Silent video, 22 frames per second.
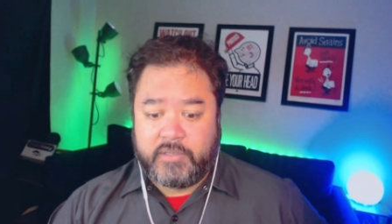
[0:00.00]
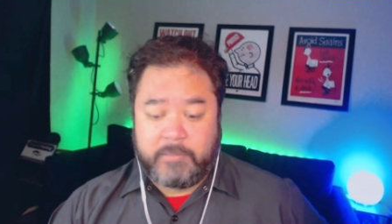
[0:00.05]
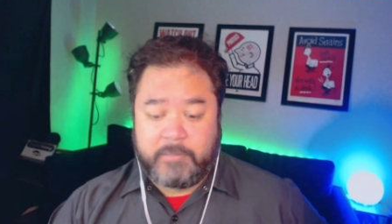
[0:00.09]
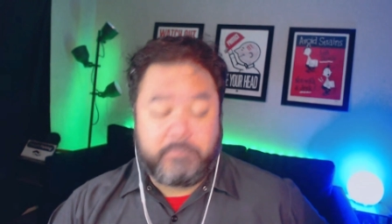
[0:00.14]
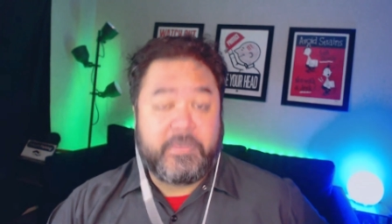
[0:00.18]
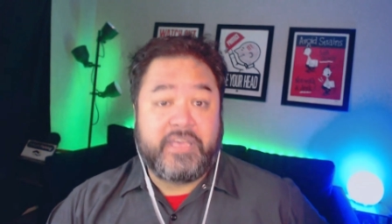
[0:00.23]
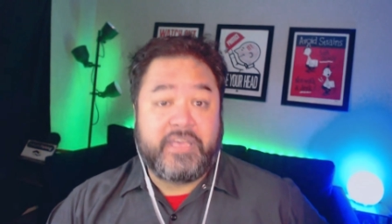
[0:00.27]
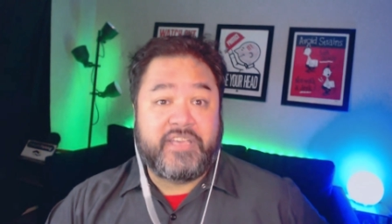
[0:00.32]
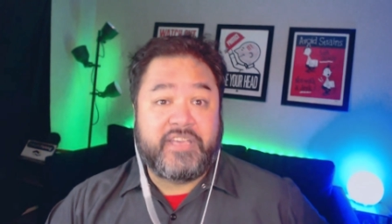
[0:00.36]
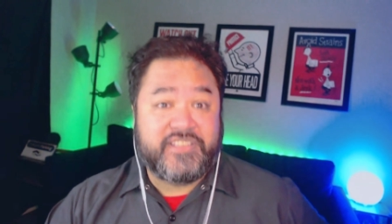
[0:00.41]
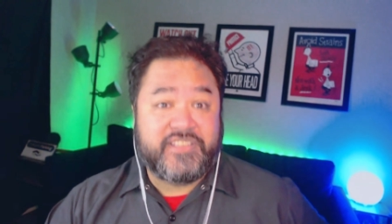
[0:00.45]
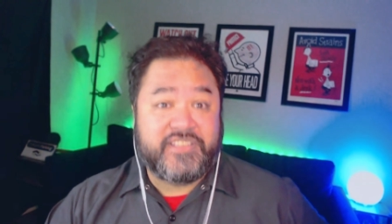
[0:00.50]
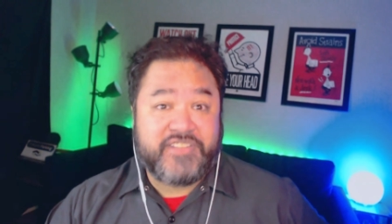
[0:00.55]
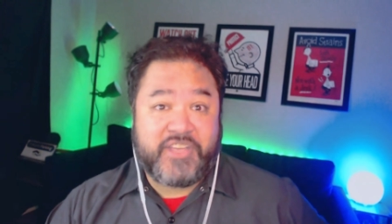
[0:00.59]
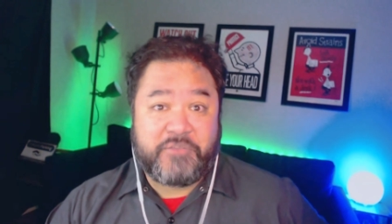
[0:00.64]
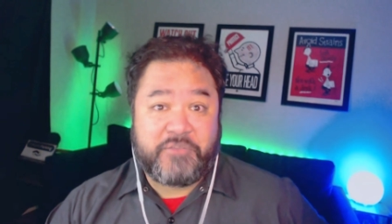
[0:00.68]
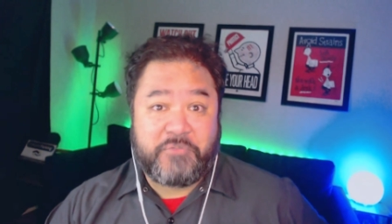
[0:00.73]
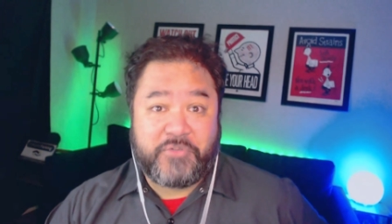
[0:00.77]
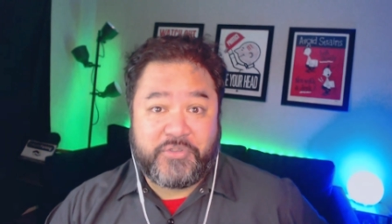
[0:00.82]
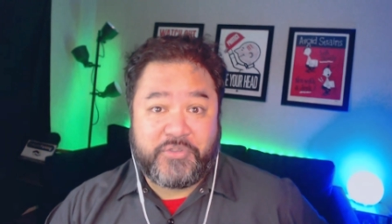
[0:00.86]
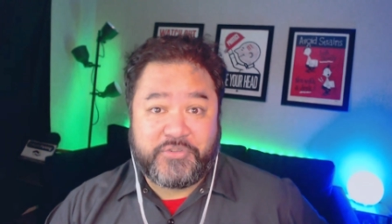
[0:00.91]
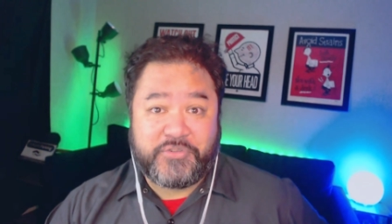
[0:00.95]
being
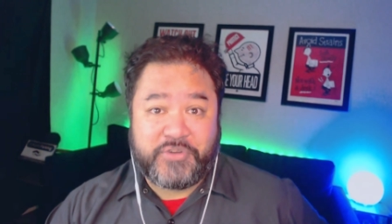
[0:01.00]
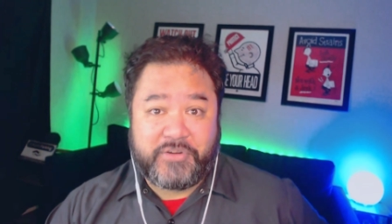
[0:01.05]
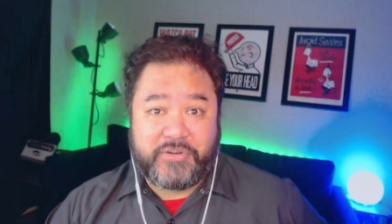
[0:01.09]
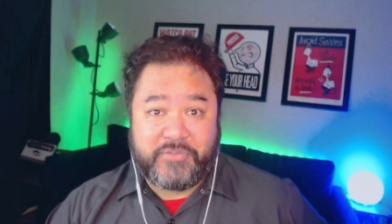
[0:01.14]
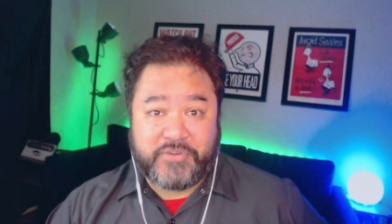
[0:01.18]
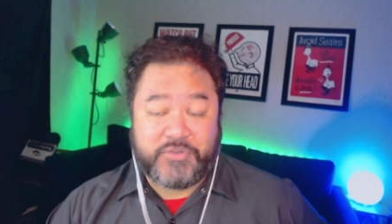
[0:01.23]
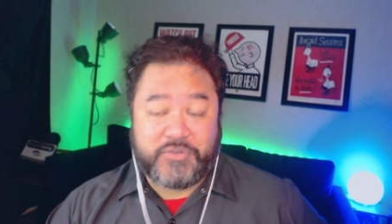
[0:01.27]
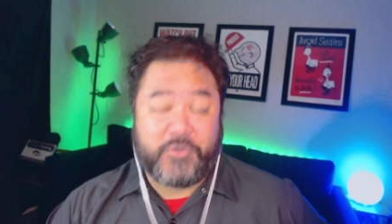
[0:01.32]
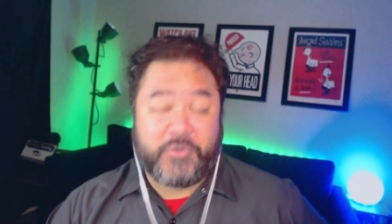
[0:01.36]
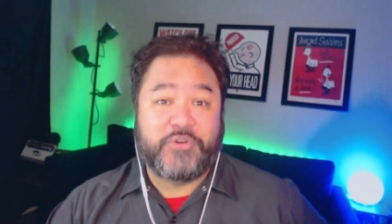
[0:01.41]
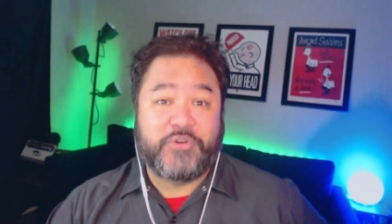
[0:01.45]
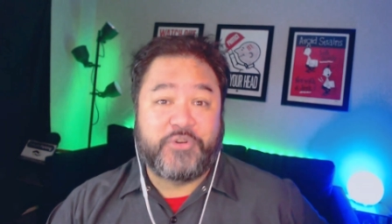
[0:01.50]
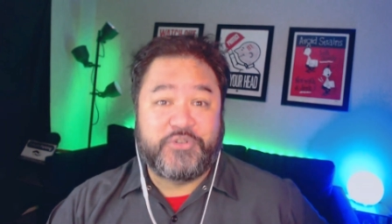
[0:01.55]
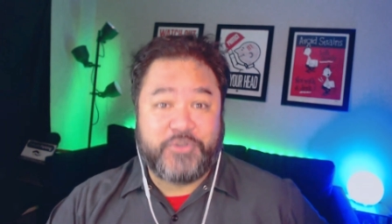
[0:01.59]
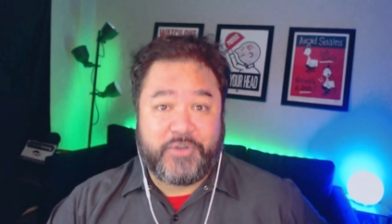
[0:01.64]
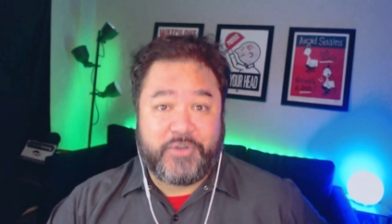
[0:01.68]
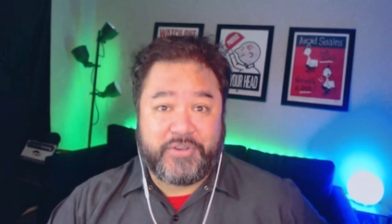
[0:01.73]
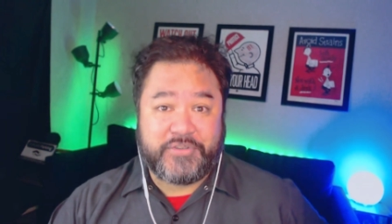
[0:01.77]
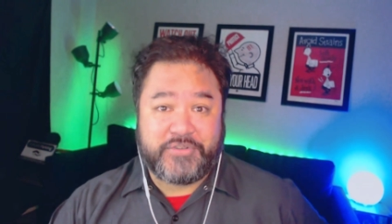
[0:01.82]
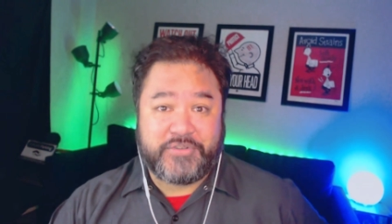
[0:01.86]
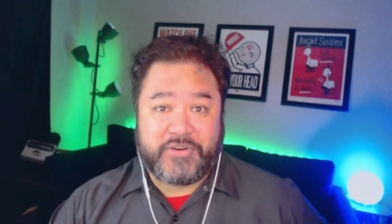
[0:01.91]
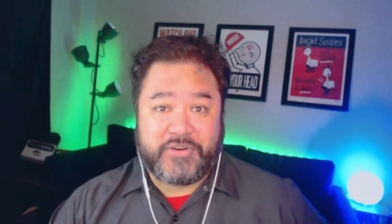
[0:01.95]
content with the service or
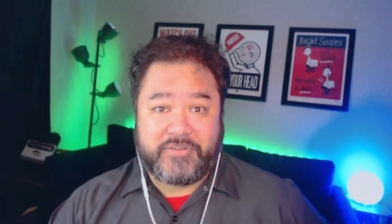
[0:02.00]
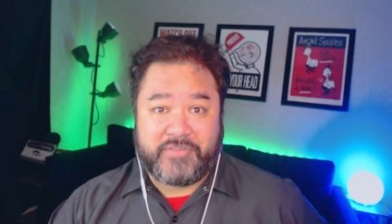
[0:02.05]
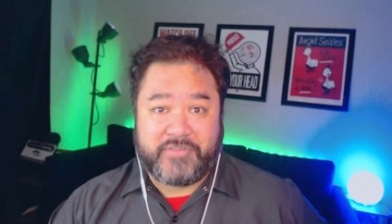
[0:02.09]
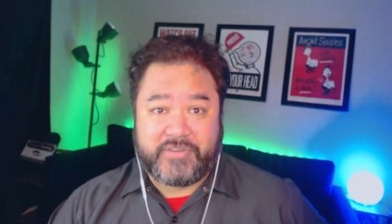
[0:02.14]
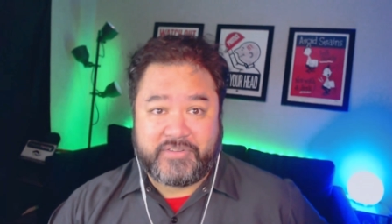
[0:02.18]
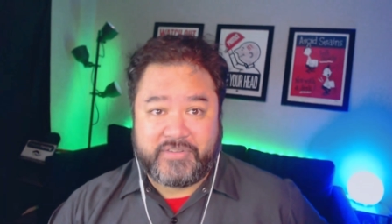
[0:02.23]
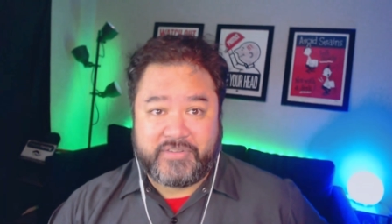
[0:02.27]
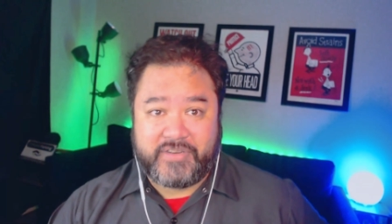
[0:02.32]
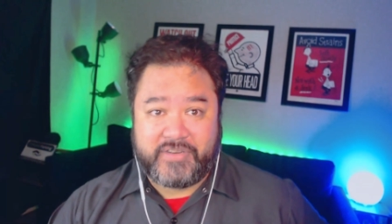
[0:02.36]
enjoying a service.